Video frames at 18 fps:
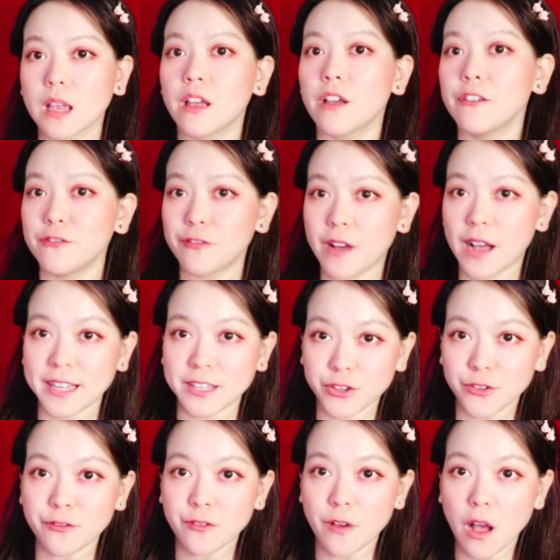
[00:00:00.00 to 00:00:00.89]
Find your
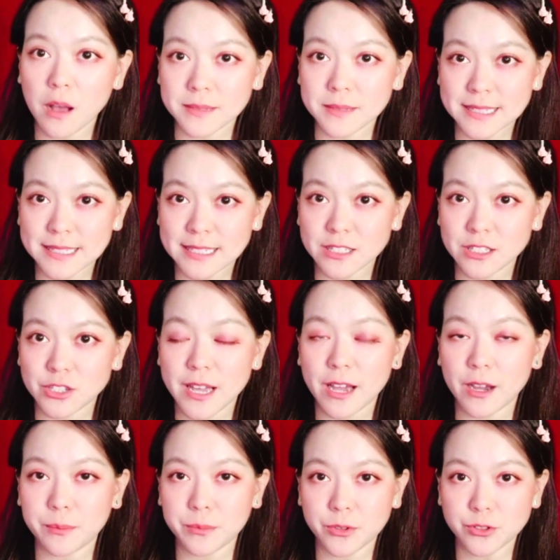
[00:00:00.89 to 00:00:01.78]
pharmacist to
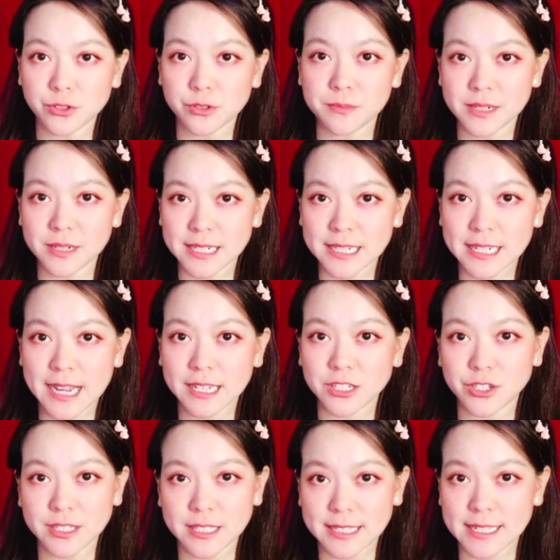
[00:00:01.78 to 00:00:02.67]
help you to protect your
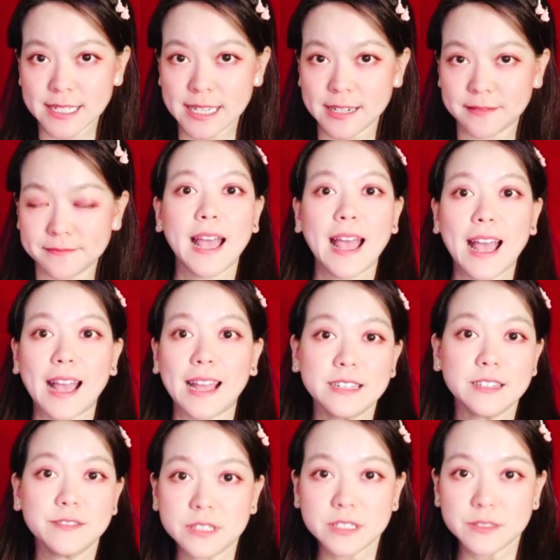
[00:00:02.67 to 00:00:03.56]
skin, and
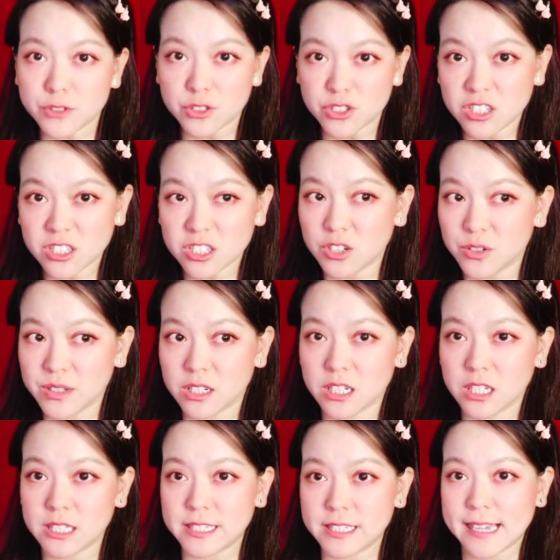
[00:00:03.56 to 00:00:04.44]
even if you're not going on
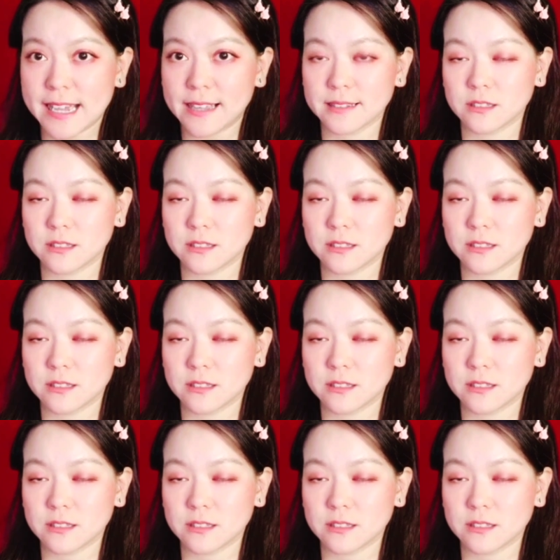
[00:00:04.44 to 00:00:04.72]
holiday,